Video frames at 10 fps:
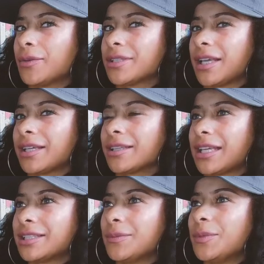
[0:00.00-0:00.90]
was
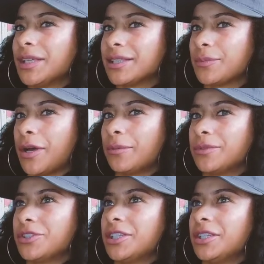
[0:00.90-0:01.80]
like dipping into
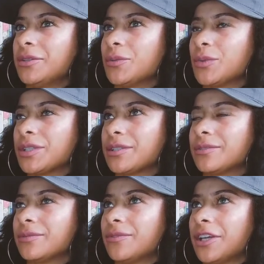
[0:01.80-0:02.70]
publishing
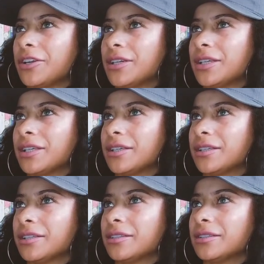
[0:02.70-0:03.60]
was very,
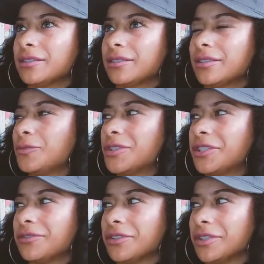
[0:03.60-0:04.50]
it was
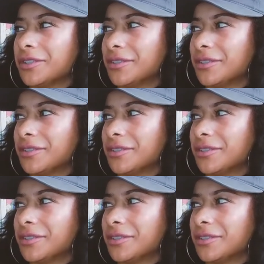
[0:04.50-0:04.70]
different.